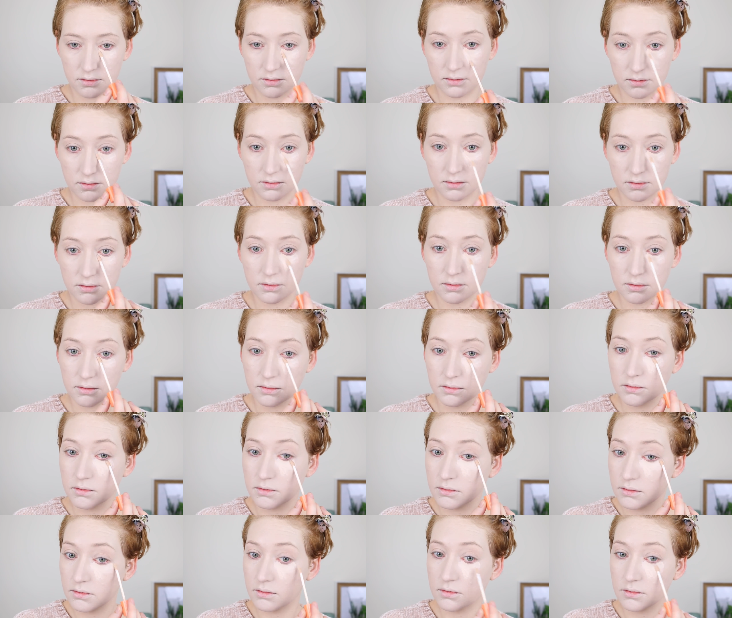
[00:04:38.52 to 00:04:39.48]

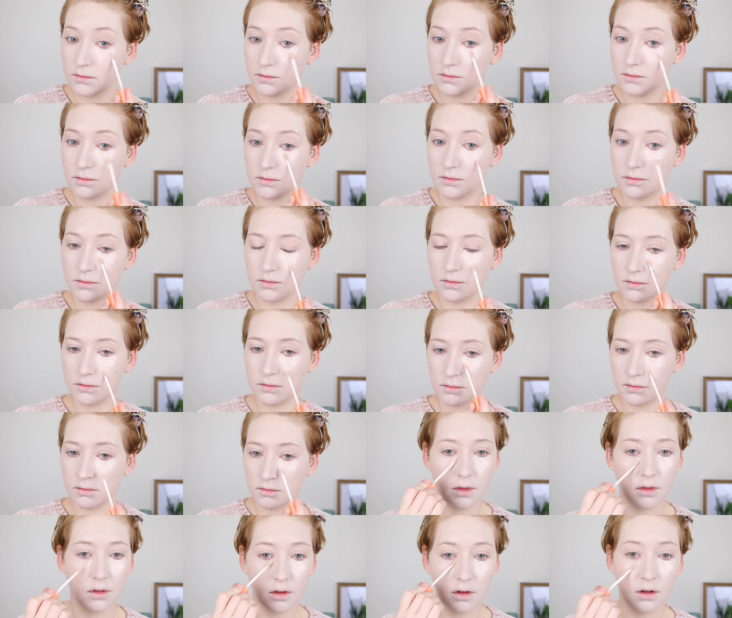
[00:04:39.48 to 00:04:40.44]

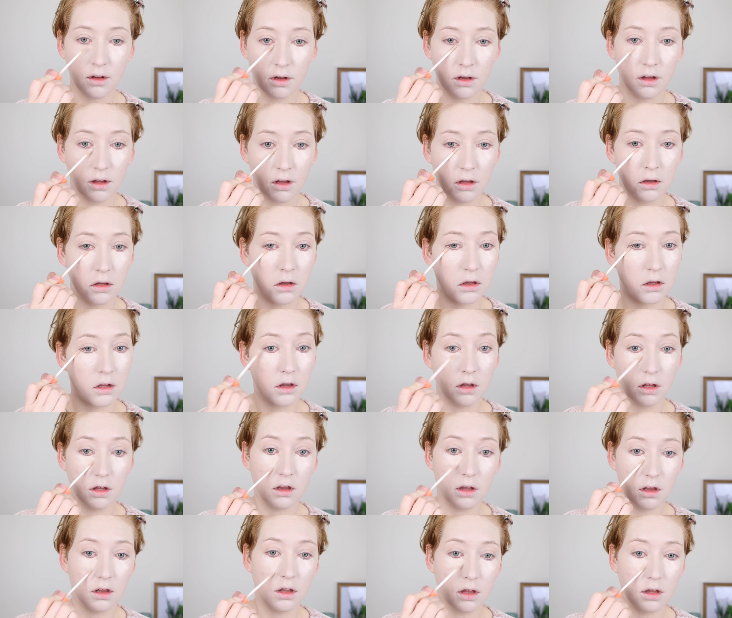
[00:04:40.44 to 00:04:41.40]

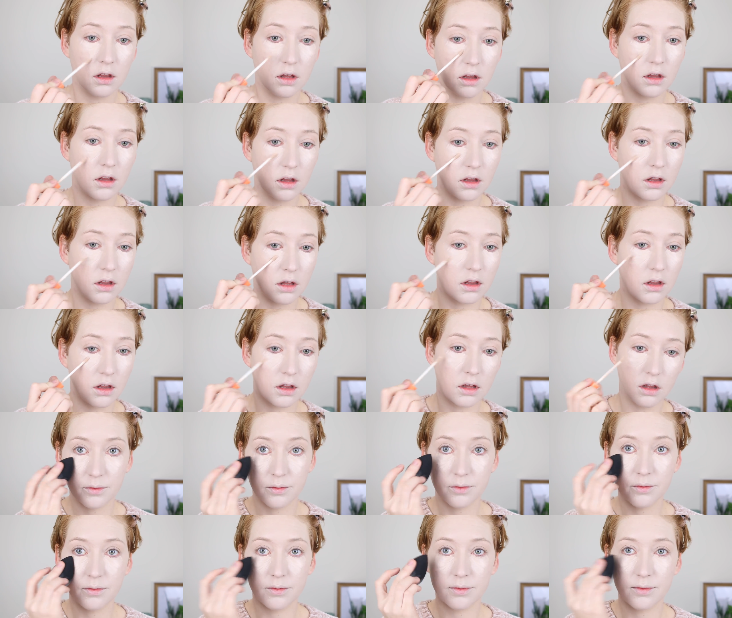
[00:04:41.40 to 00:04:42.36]

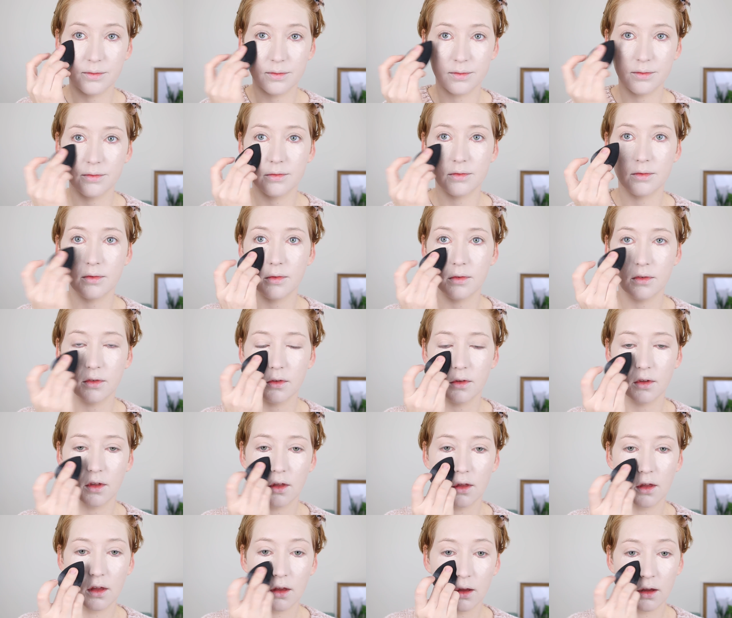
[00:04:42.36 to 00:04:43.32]

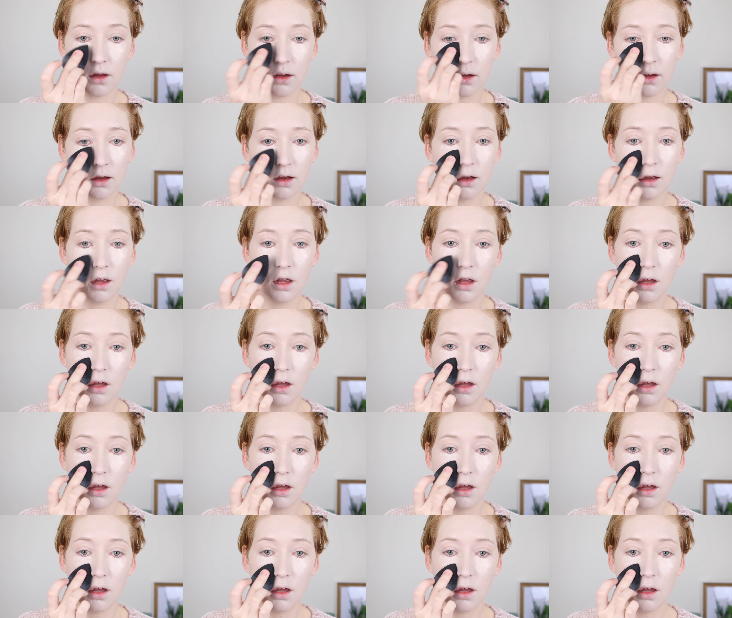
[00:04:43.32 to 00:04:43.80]
Nothing is said.